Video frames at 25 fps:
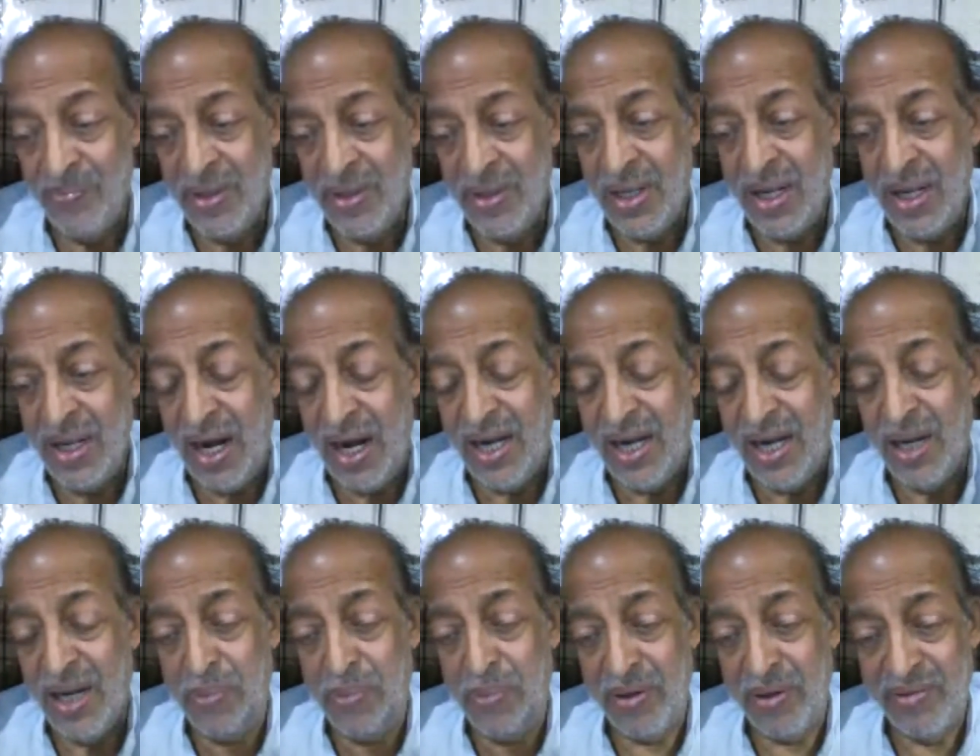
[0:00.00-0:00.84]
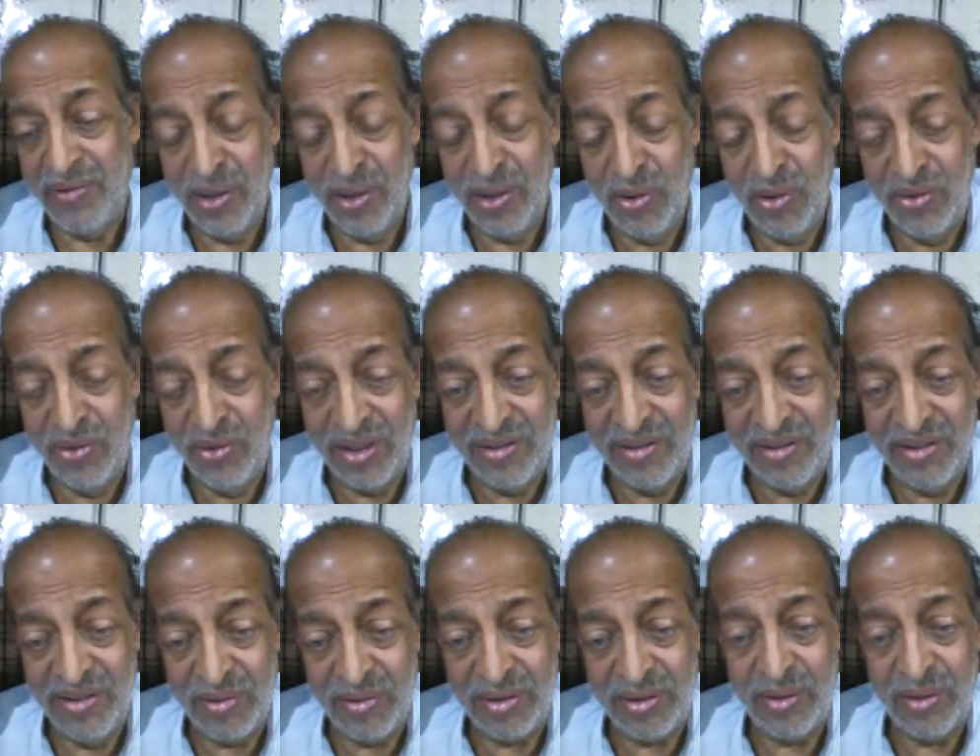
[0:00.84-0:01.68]
And a person
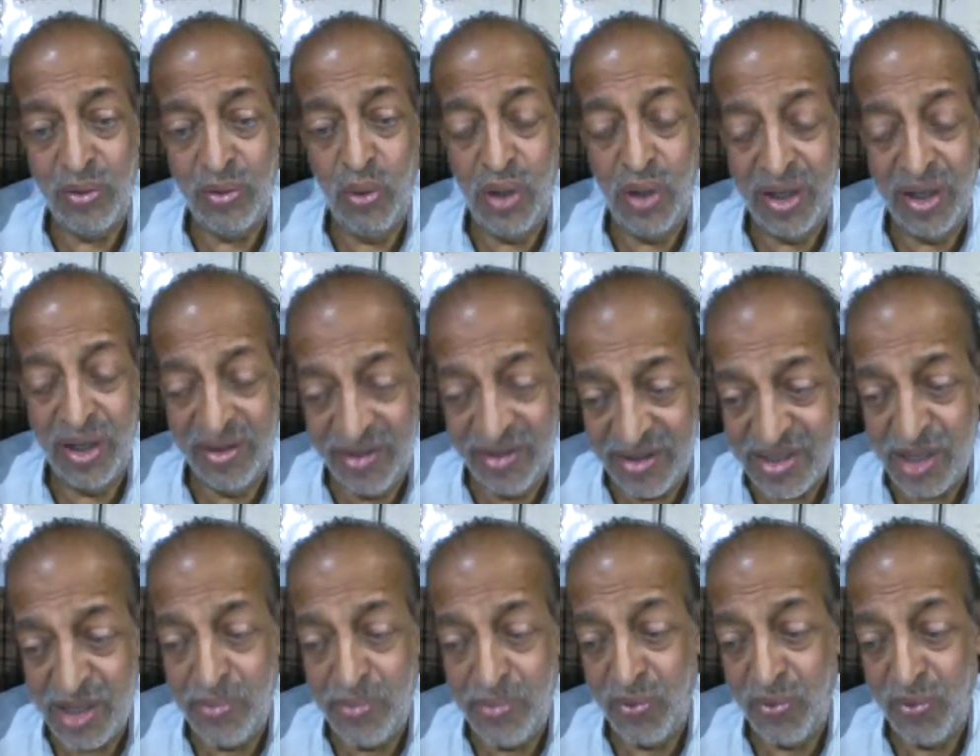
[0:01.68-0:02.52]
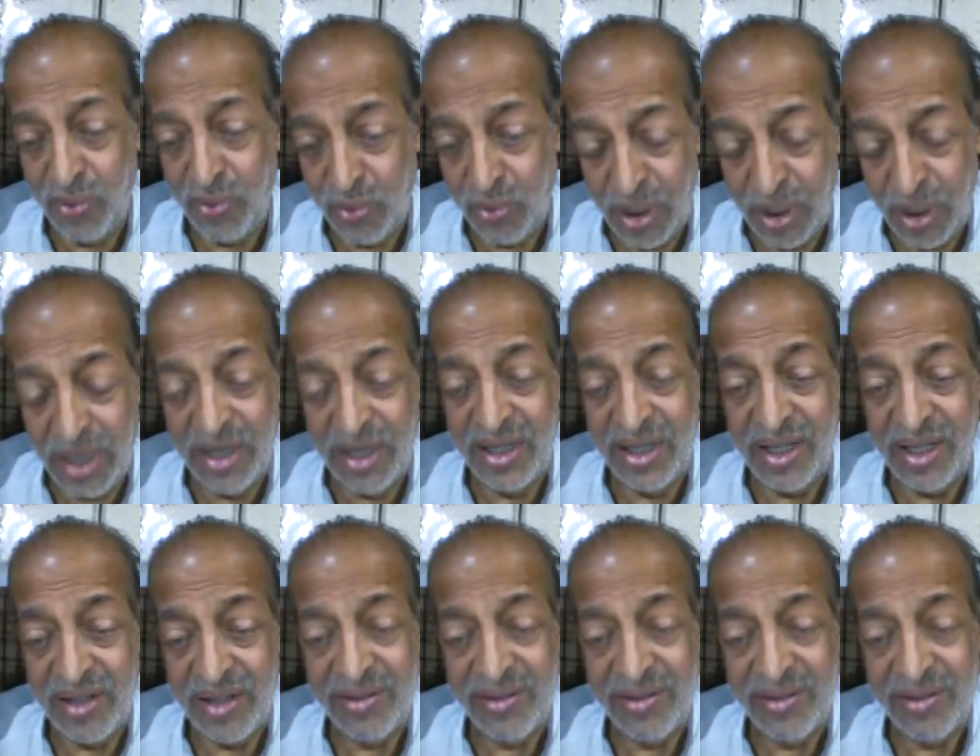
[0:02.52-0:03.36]
who existed before 200
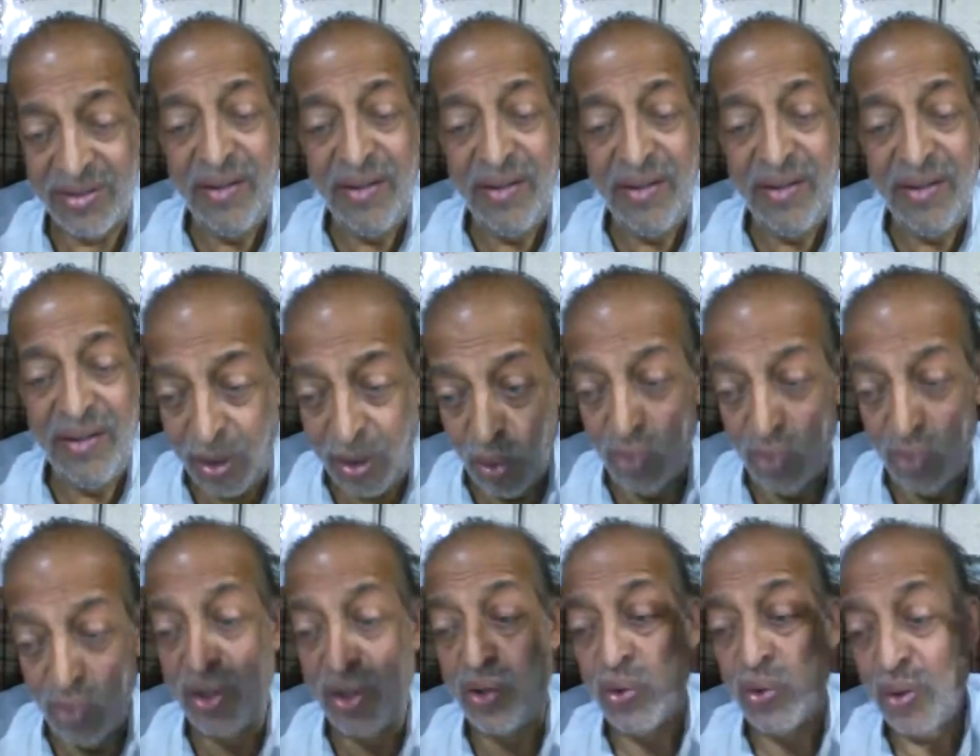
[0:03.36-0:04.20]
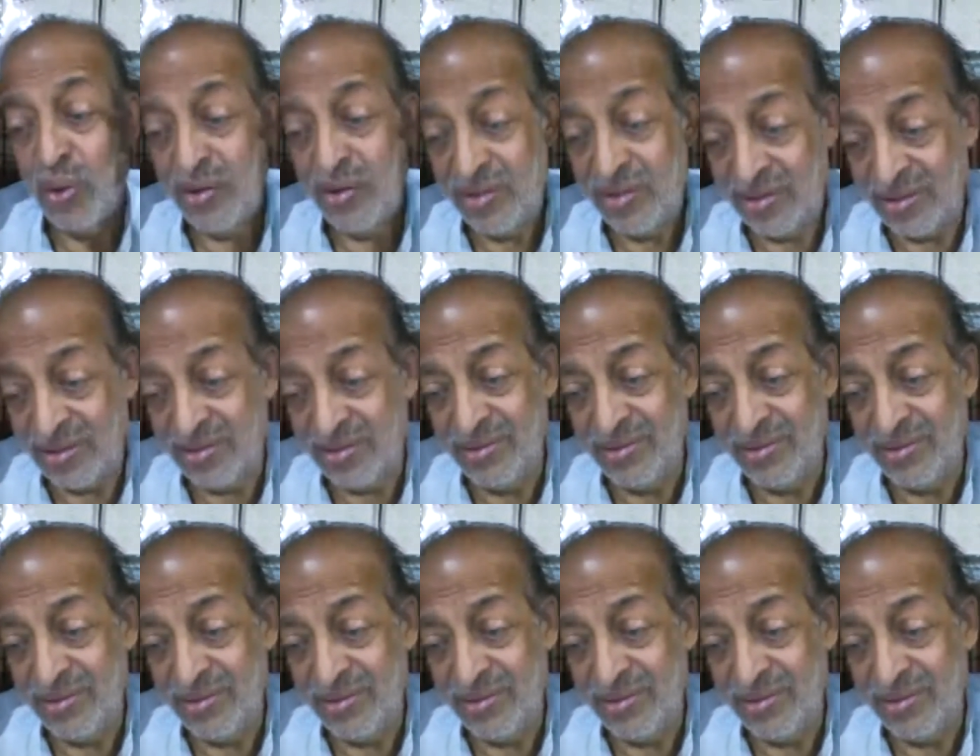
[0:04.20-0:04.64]
years, they are closer to us.